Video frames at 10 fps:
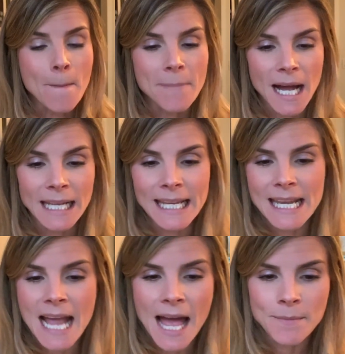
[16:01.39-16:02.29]
but
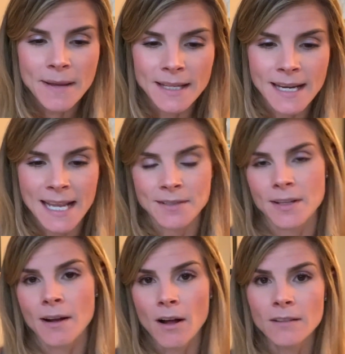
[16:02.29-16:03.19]
he had been
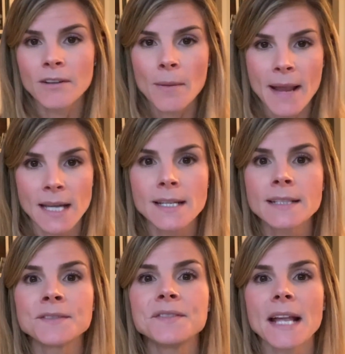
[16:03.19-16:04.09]
handling all of our
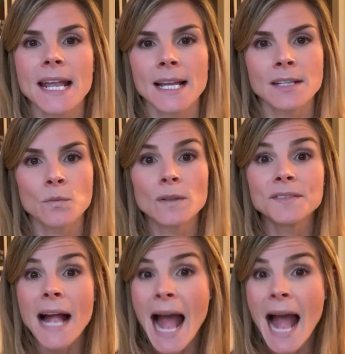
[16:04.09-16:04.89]
maintenance and was